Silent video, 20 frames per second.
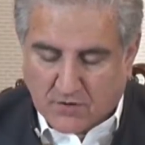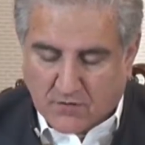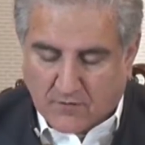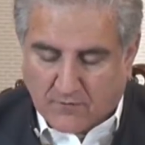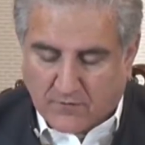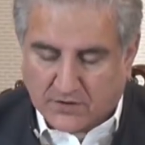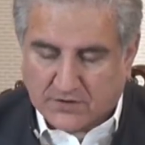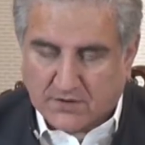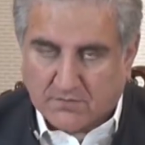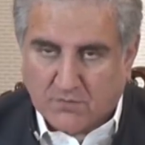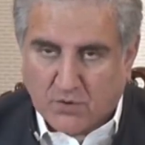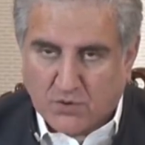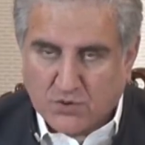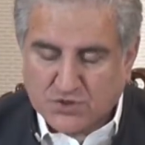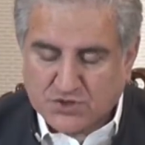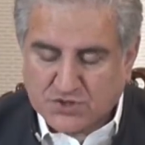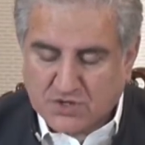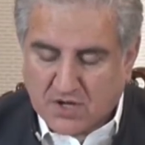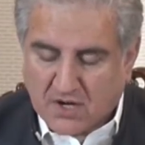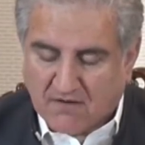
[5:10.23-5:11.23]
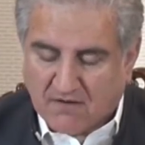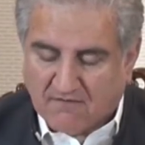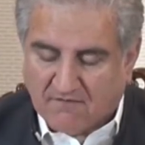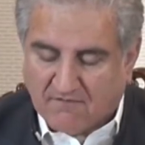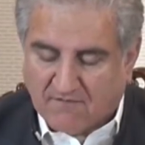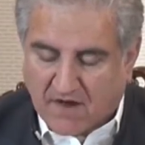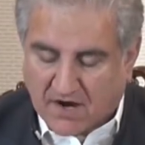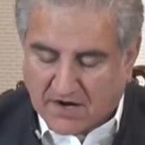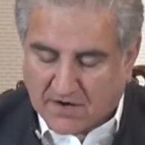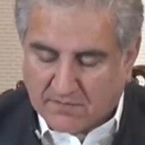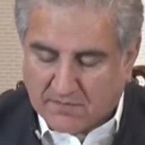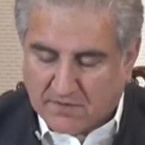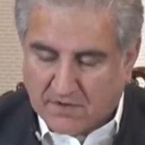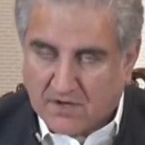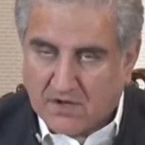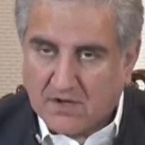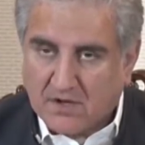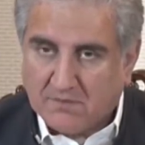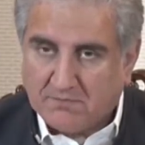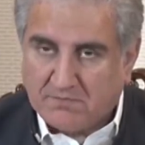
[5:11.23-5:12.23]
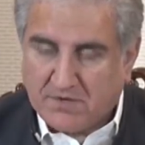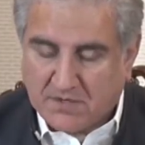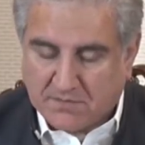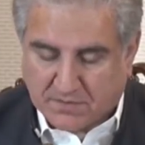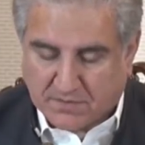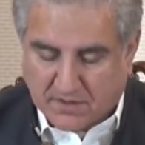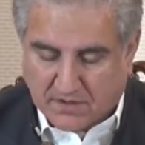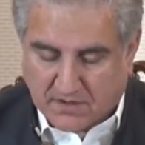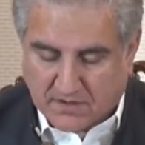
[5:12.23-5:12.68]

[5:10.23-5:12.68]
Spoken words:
for the most vulnerable people.